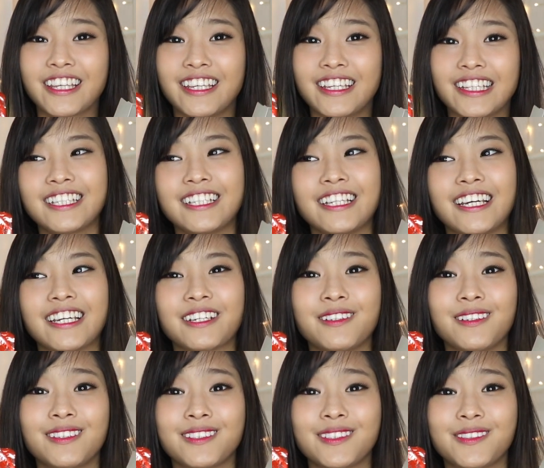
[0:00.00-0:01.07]
kid to like
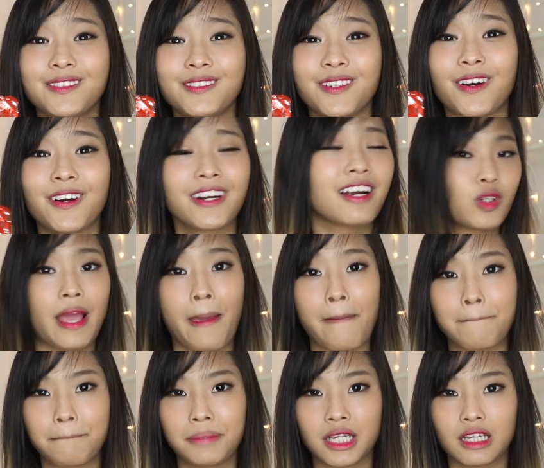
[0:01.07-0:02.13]
go to school or
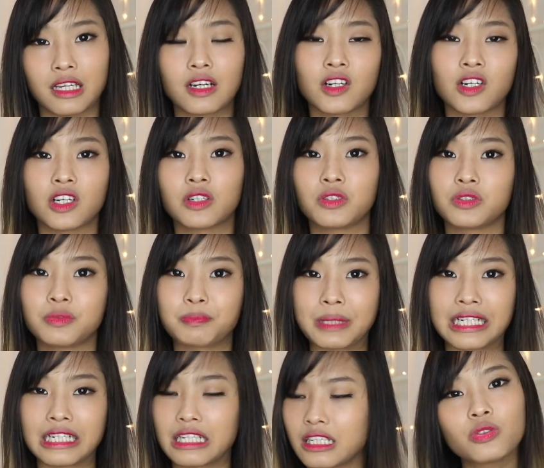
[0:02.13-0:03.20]
camping or go to
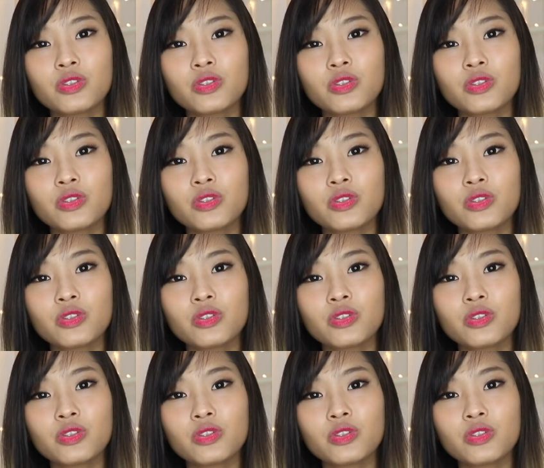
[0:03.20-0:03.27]
picnic.